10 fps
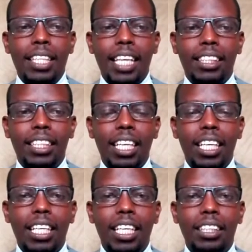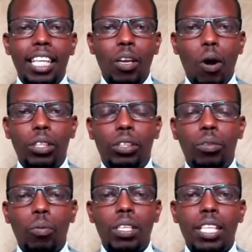that the Lord
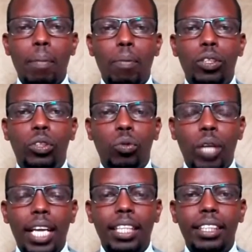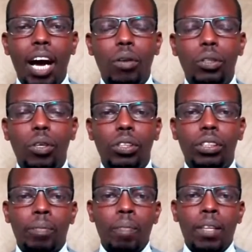was able to rain down
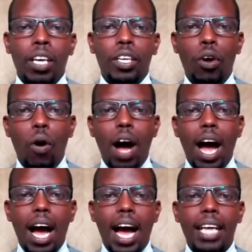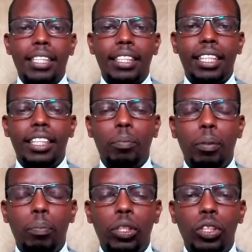on Noah and his
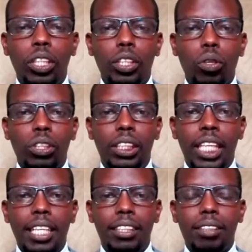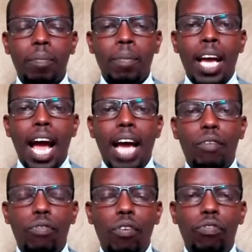people during those days.
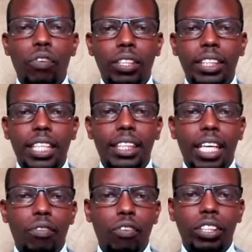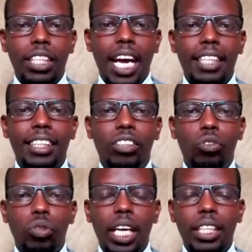And for 40 days and 40 nights it
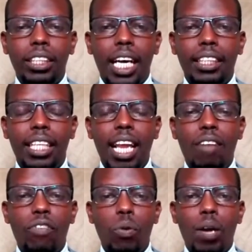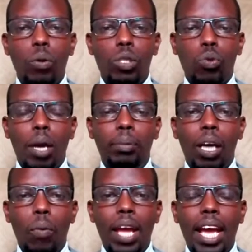rained until everyone was
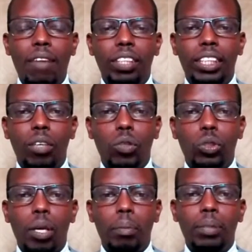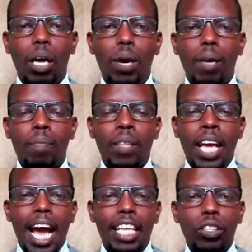wiped away, everything was wiped away,
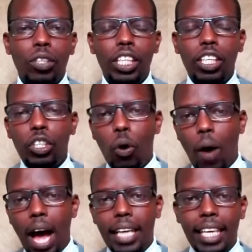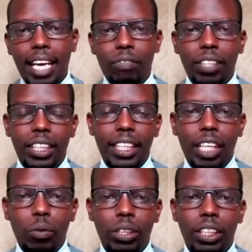and only Noah and everything
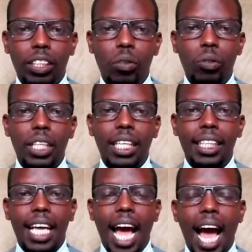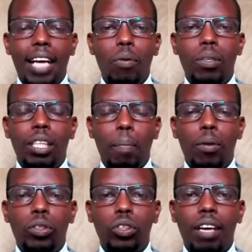that was included in the ark was
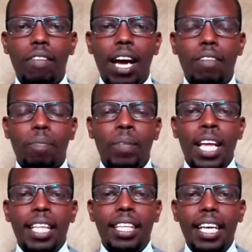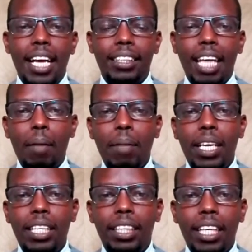able to survive. The next time
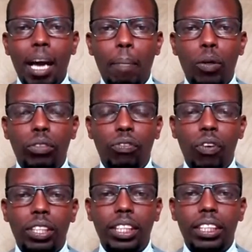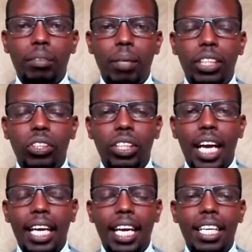anything about 40 is mentioned
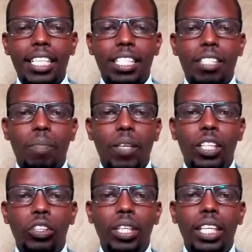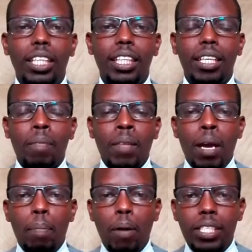again is during
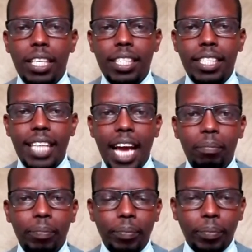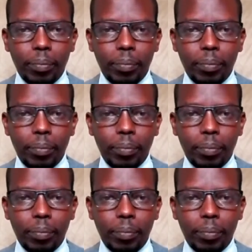Moses' time,